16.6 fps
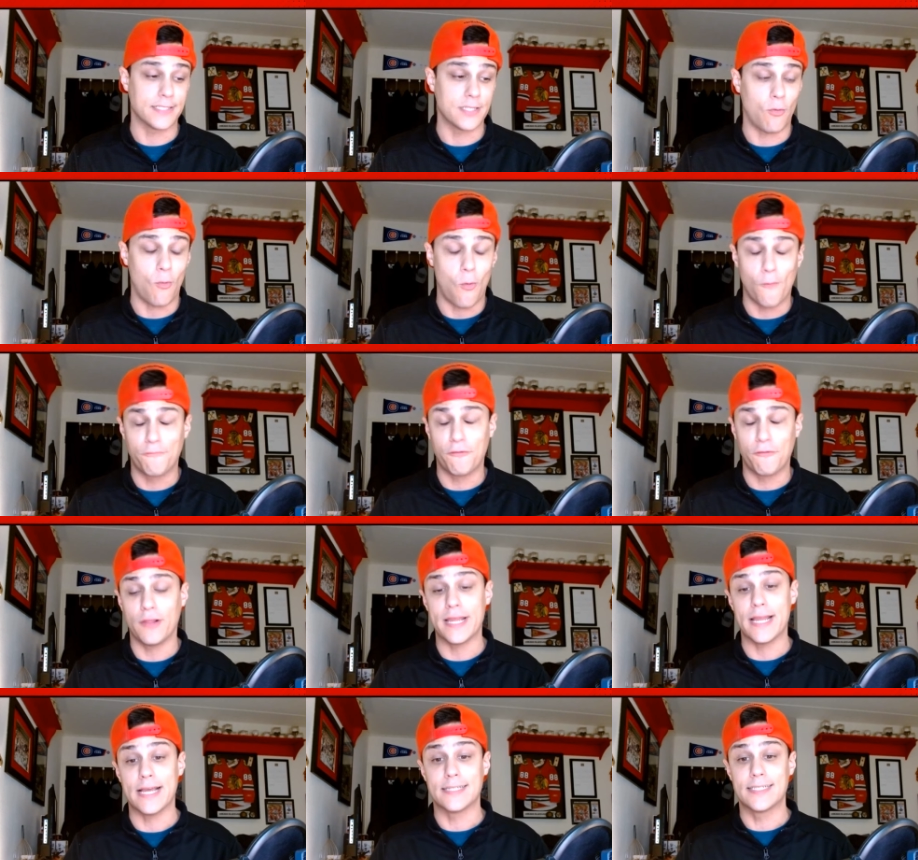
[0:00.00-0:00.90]
So
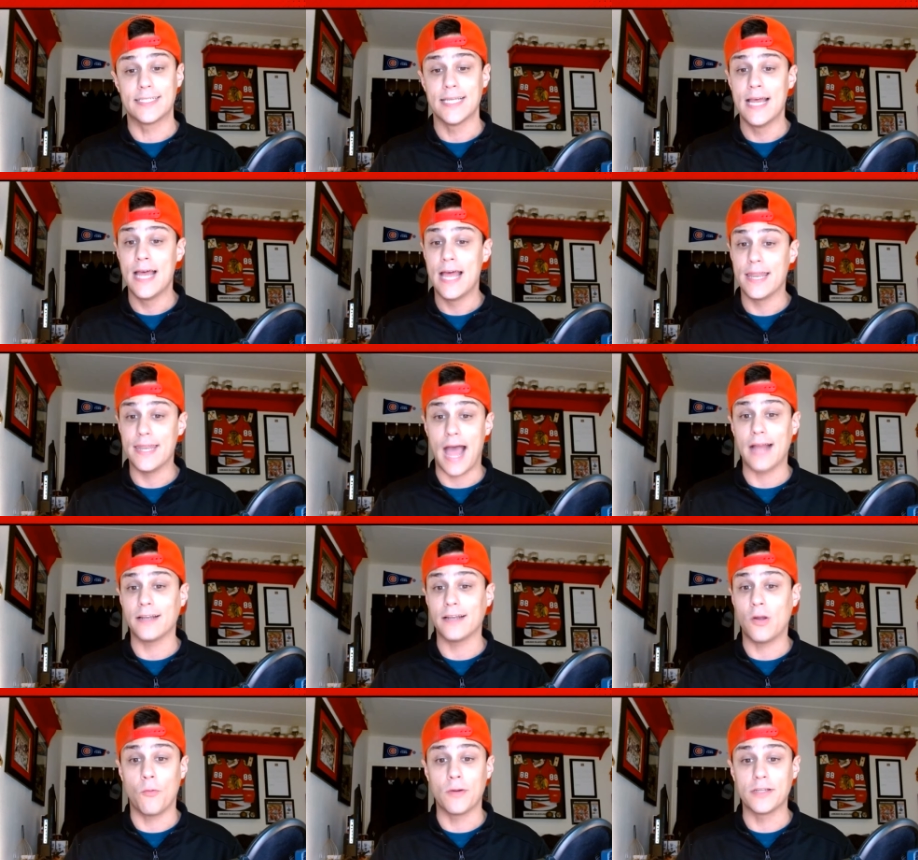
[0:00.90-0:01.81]
hopefully it's
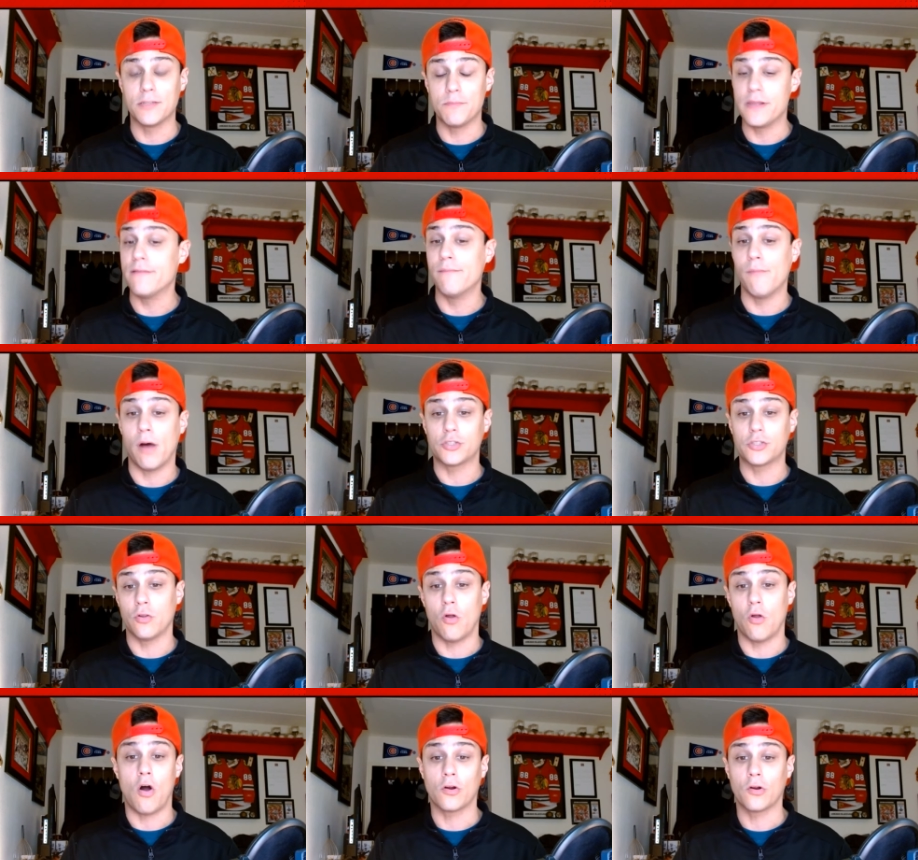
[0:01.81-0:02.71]
not going to be
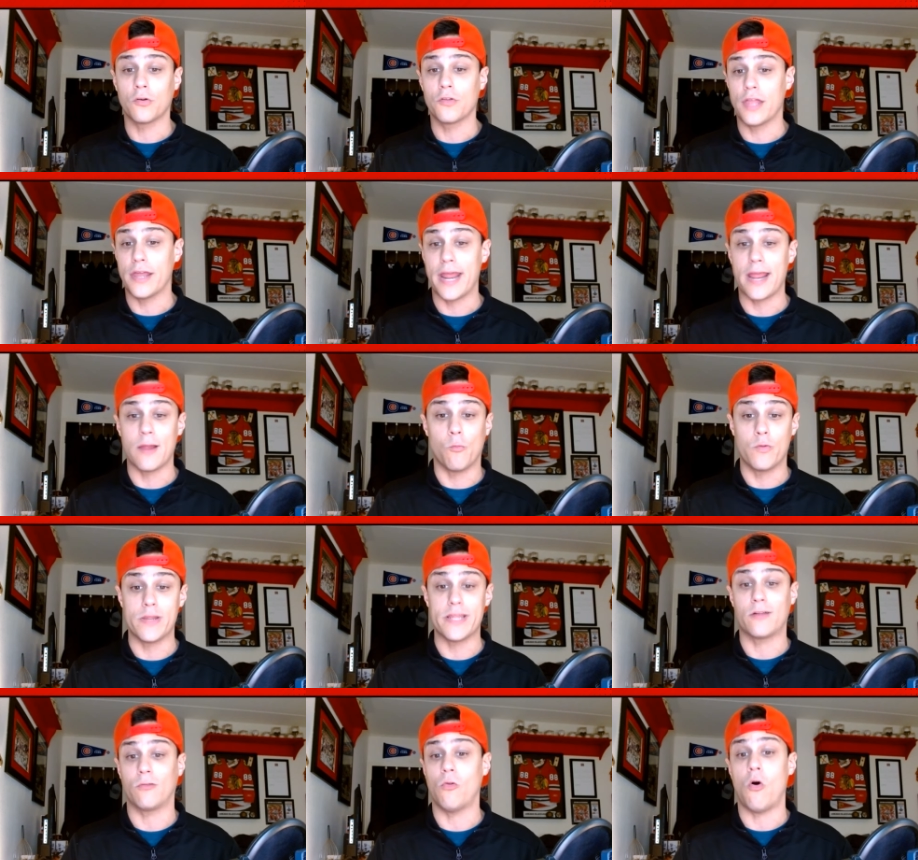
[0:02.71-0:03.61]
much longer than a
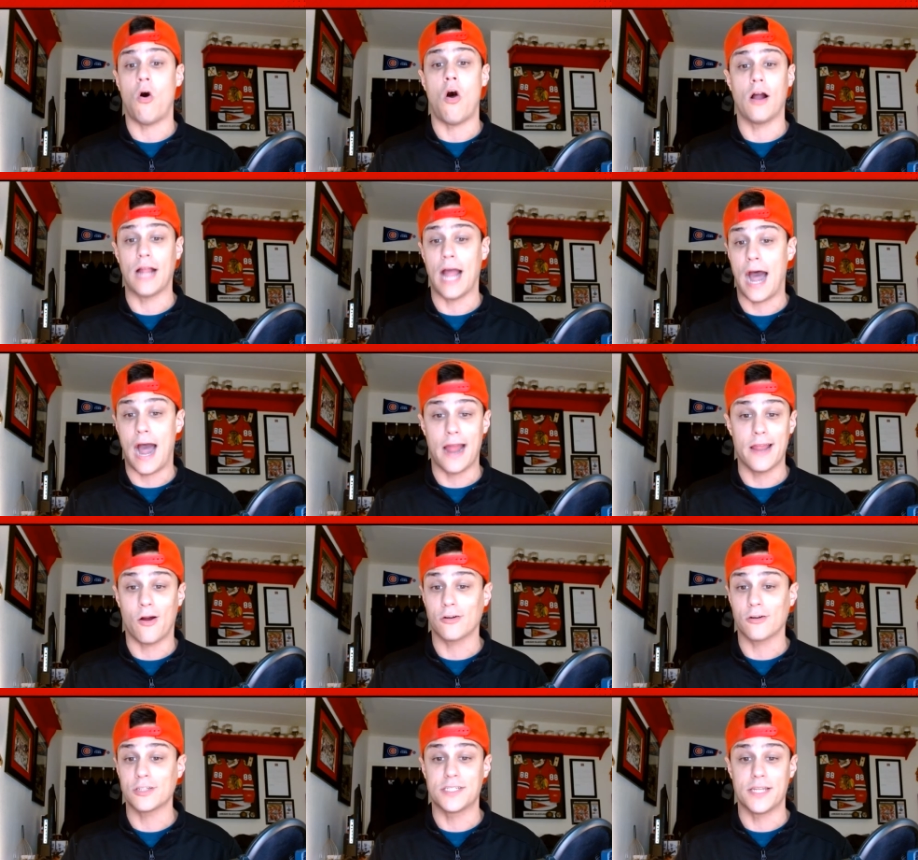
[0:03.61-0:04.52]
week-long
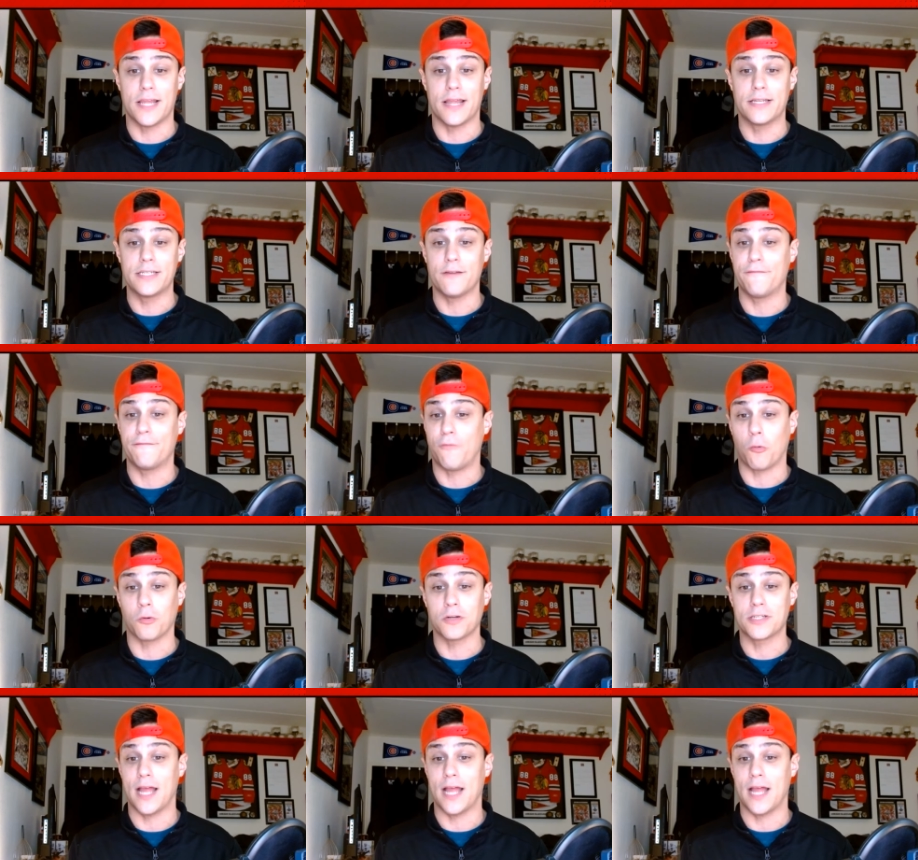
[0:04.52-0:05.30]
IR stint for